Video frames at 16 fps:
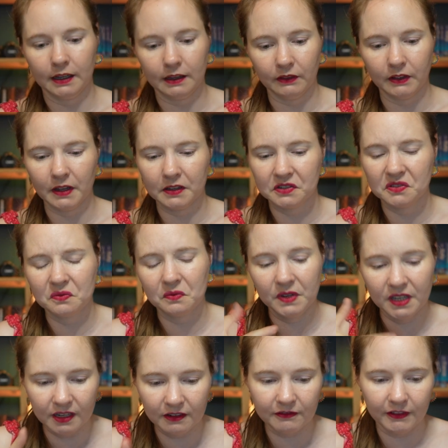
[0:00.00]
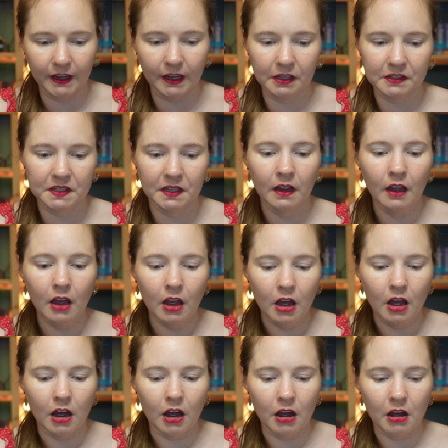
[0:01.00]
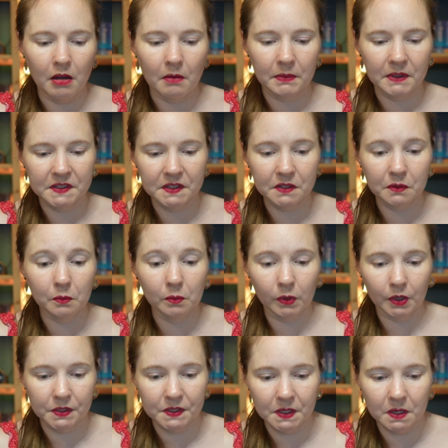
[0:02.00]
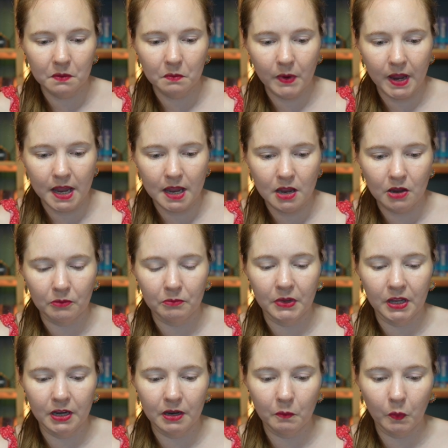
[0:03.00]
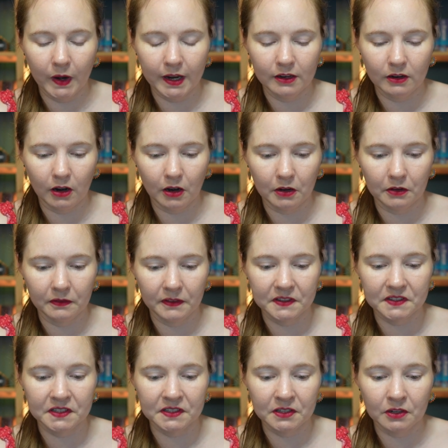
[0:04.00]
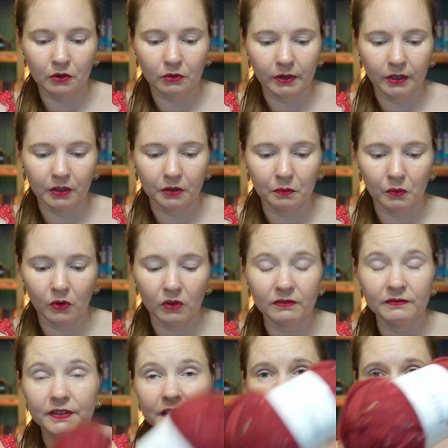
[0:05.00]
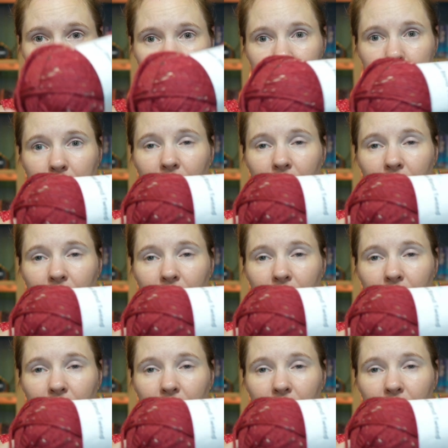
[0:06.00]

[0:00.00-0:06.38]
give it that tweed effect. This is a worsted weight or medium weight yarn. This is an acrylic wool viscose